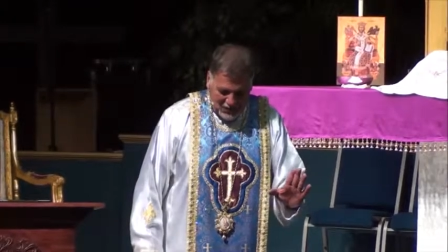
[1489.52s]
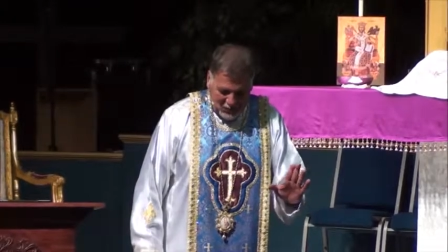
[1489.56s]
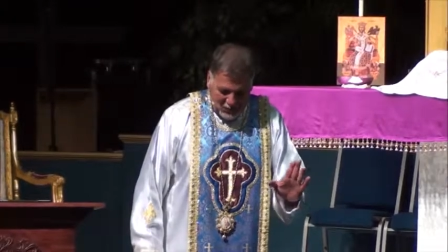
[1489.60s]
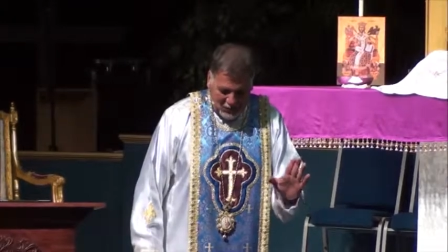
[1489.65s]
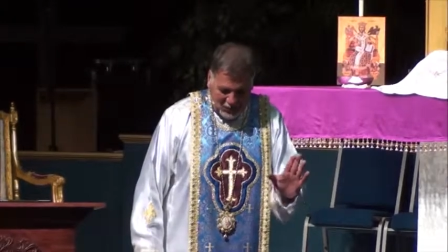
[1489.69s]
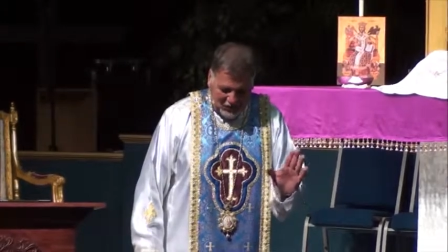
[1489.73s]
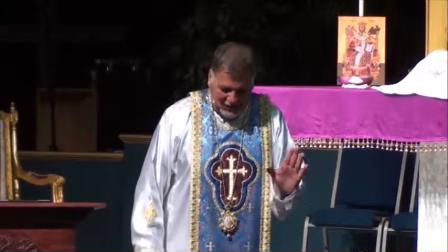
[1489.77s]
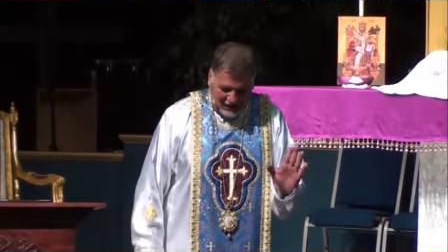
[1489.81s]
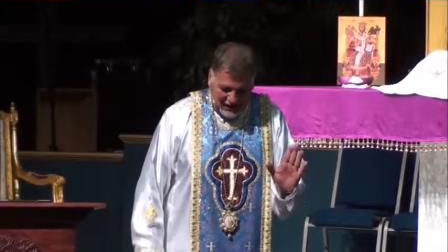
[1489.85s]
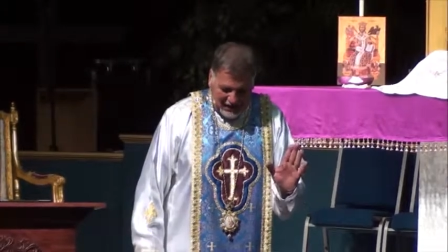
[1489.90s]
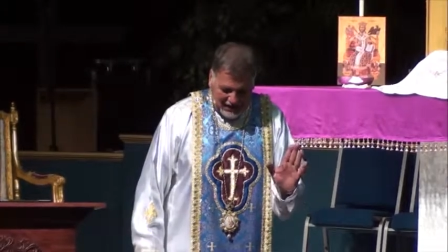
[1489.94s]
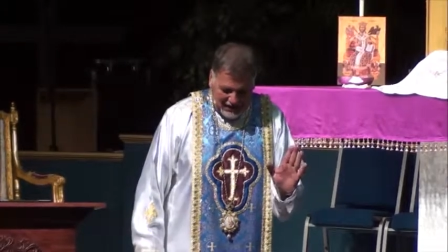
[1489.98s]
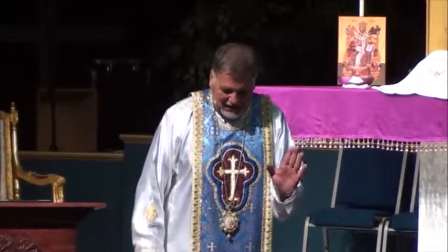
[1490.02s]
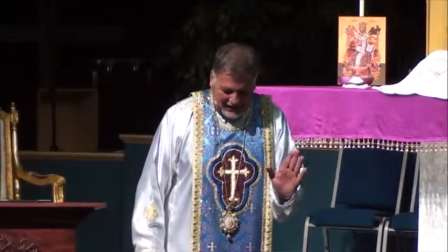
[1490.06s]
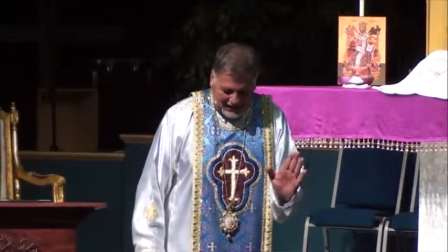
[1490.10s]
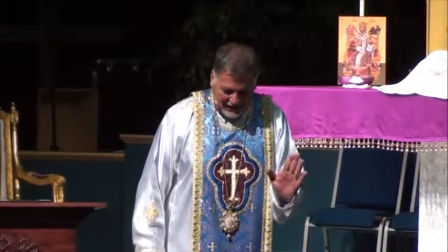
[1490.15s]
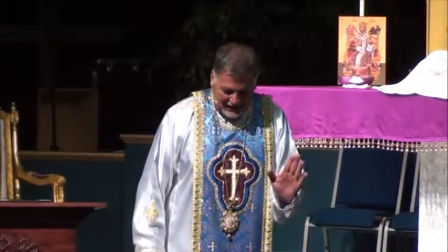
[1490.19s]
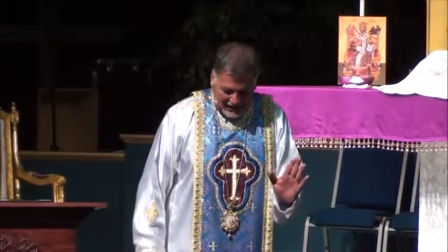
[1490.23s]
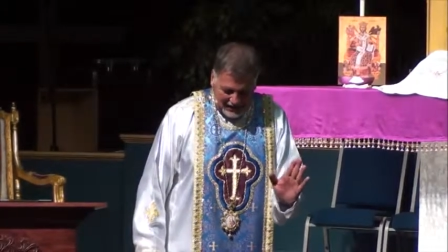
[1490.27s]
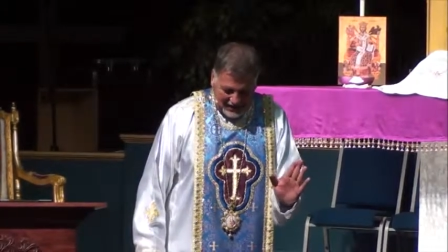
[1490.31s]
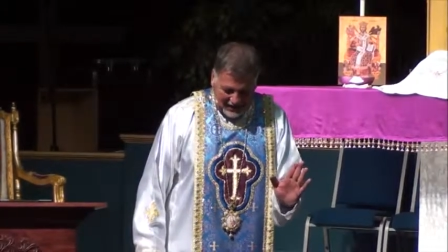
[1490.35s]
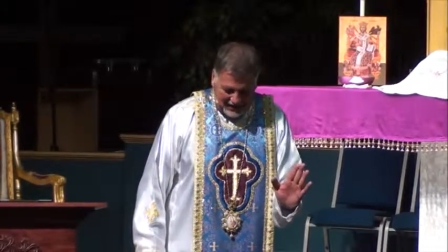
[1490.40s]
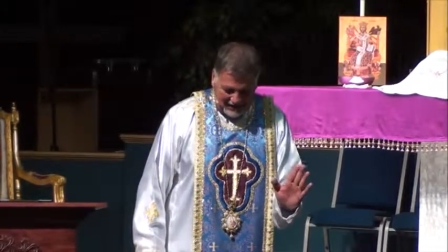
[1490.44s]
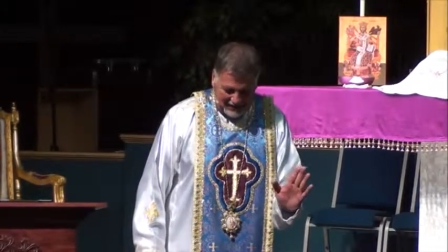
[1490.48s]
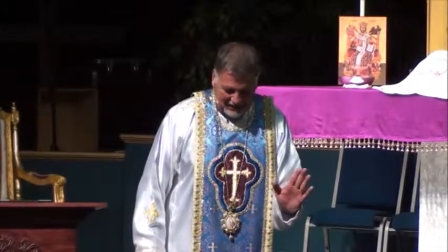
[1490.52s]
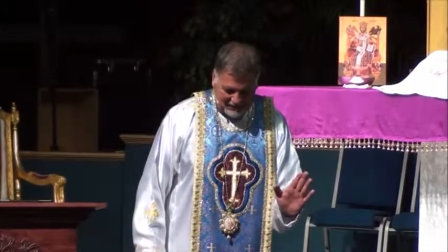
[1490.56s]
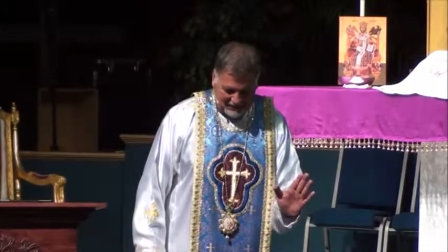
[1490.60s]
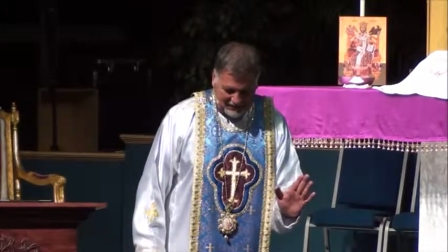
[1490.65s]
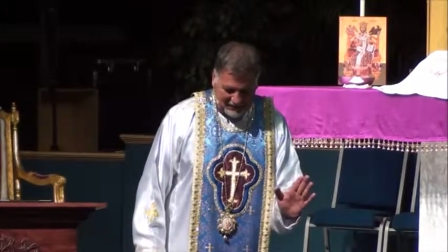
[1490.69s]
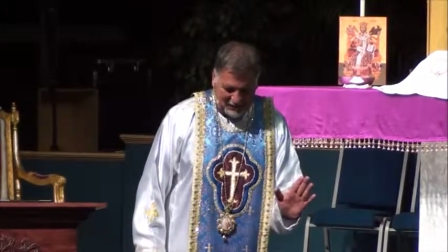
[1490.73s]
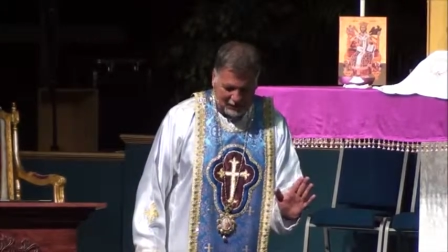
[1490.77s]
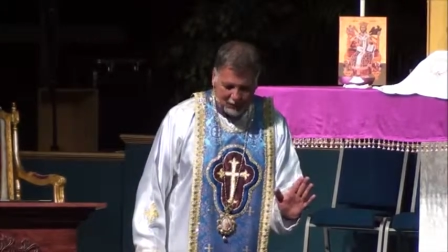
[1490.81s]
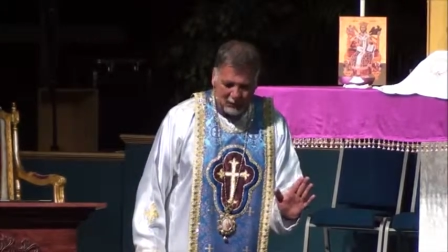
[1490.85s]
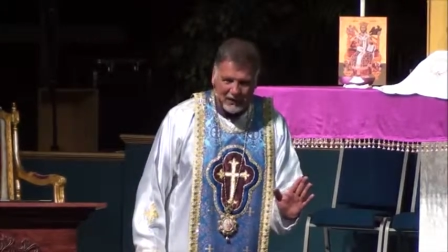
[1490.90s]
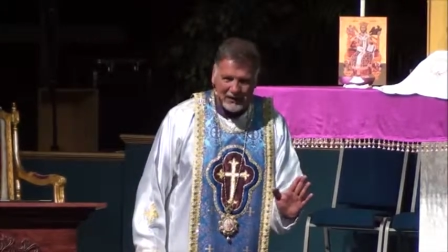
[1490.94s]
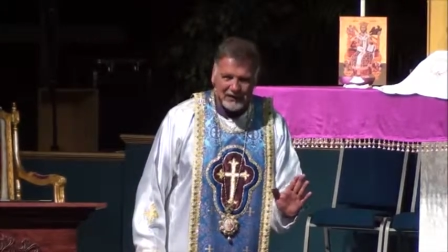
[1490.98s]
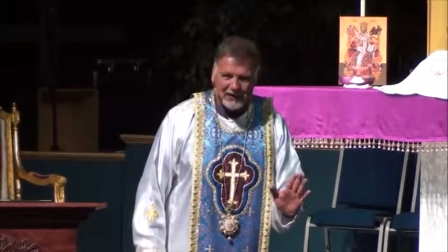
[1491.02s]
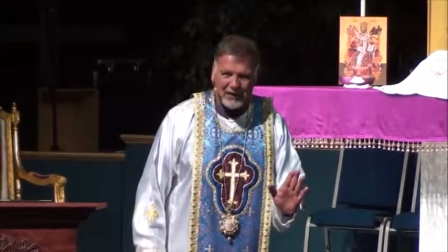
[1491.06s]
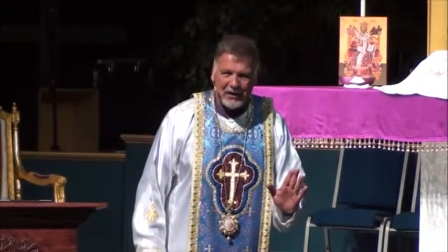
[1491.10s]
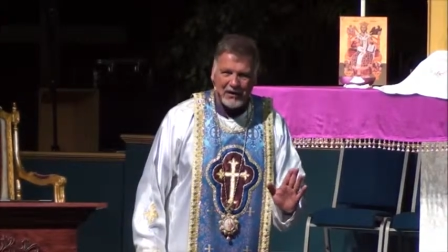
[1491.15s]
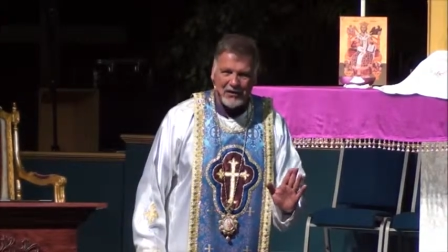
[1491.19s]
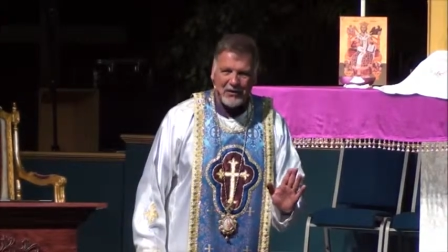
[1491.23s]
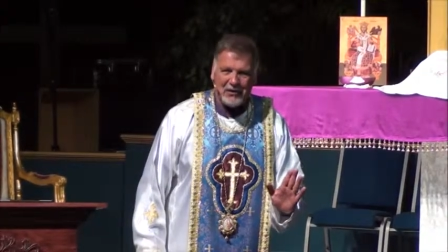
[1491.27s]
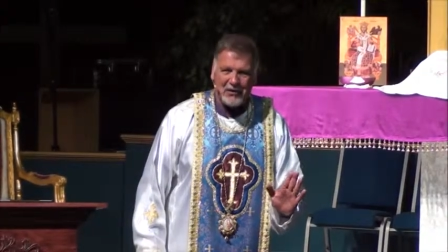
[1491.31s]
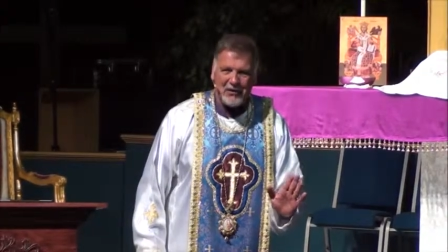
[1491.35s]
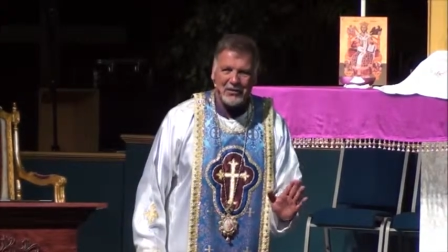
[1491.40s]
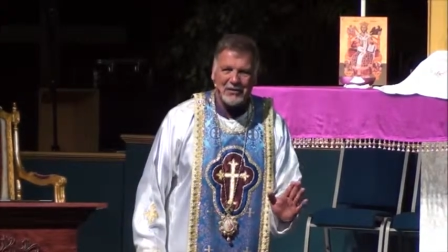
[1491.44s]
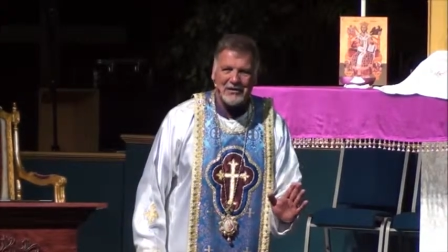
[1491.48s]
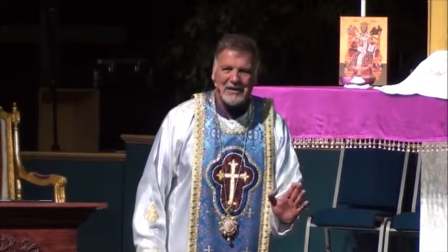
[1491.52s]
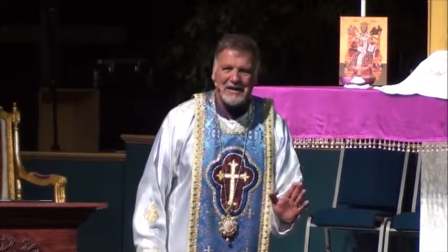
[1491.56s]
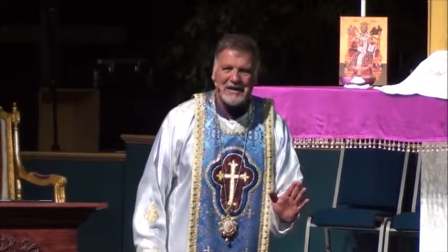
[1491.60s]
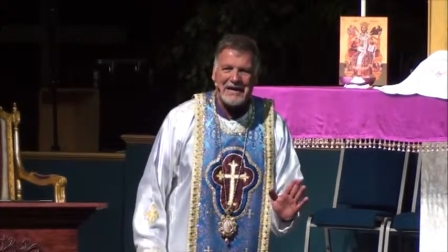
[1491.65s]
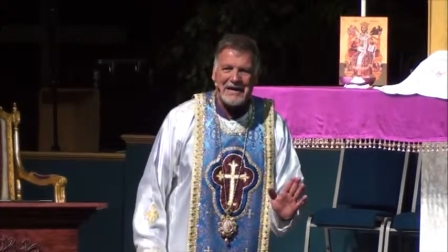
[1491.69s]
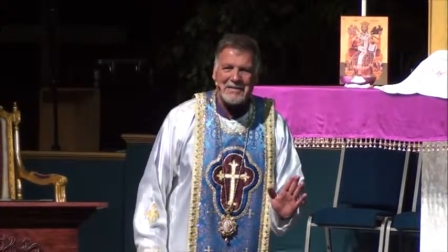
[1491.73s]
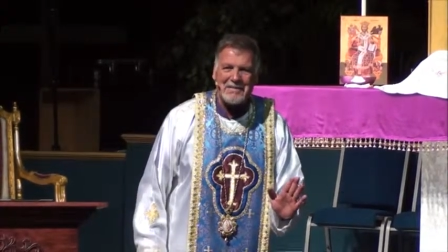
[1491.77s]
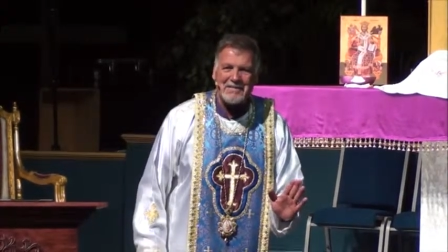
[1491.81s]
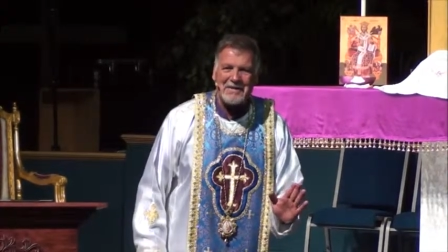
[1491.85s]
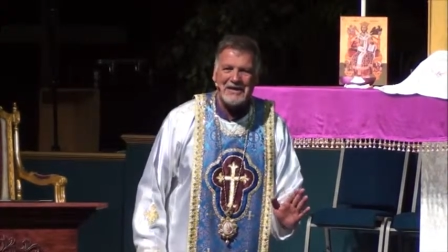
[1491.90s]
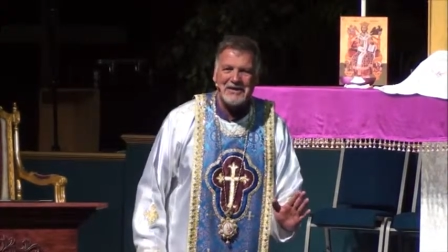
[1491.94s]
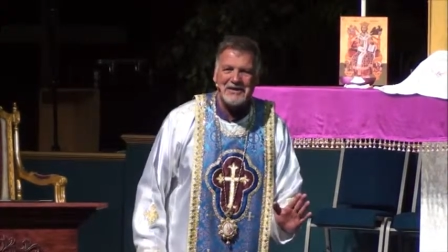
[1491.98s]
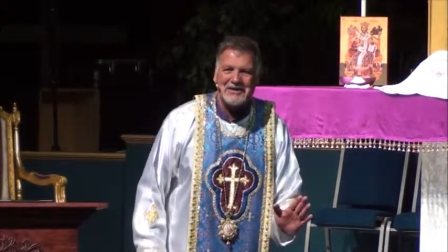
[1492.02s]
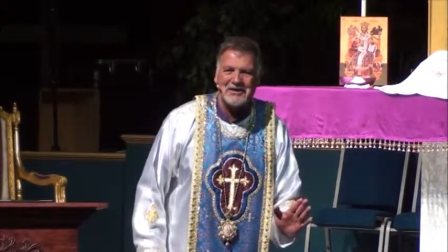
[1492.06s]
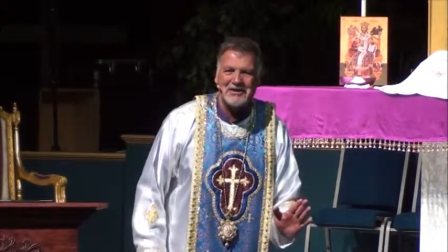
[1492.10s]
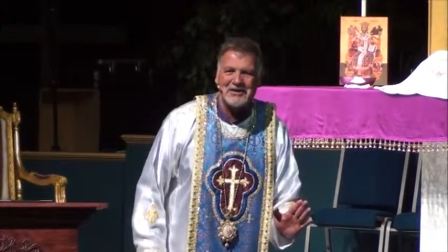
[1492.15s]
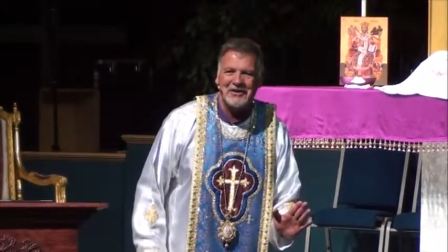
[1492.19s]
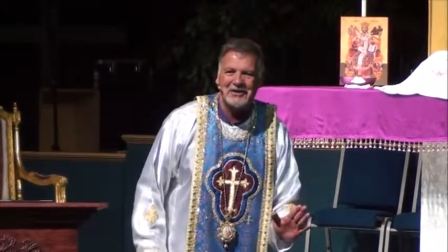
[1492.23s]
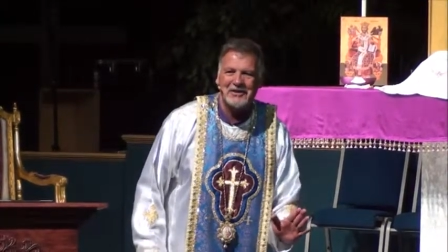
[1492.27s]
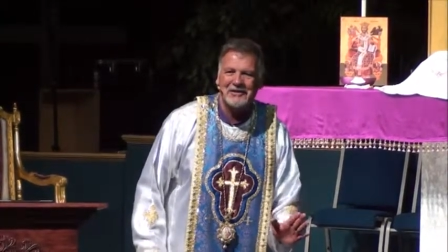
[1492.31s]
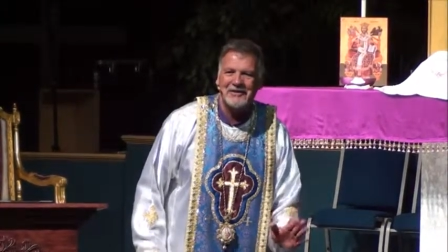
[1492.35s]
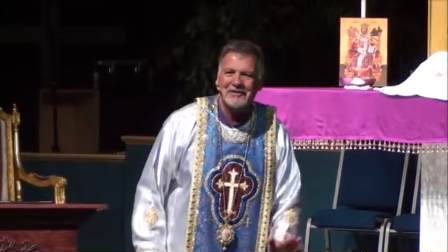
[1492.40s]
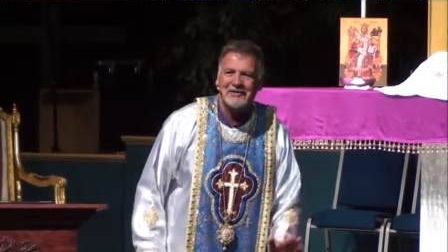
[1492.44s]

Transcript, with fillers: We're in love with our old image.